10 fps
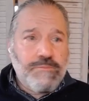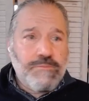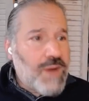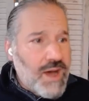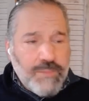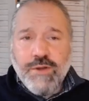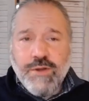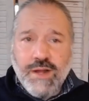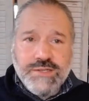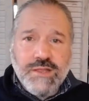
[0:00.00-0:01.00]
My
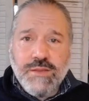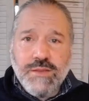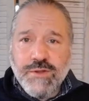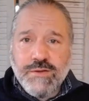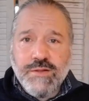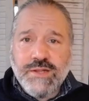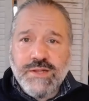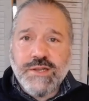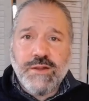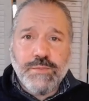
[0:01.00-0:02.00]
project, the Empirical
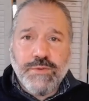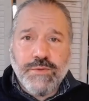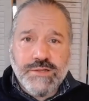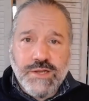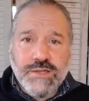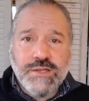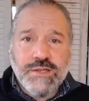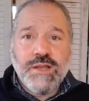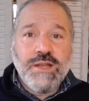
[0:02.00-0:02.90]
Educator Project,